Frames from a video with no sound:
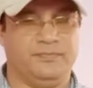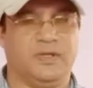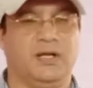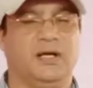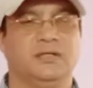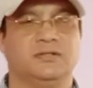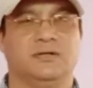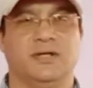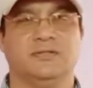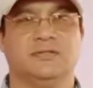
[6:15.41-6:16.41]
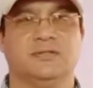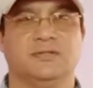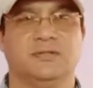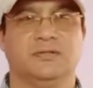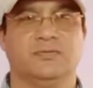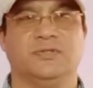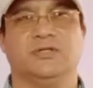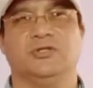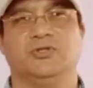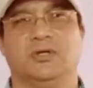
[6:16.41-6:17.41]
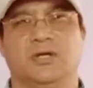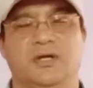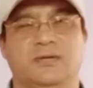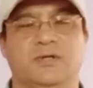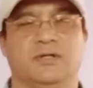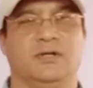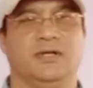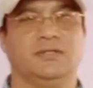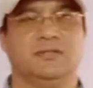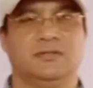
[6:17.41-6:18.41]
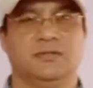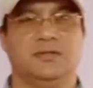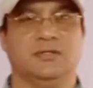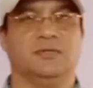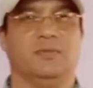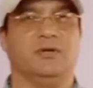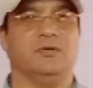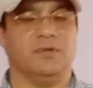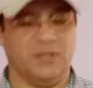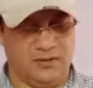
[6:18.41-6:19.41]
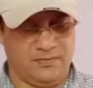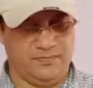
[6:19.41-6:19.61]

The last race, which is a 100 meter race, is about to begin.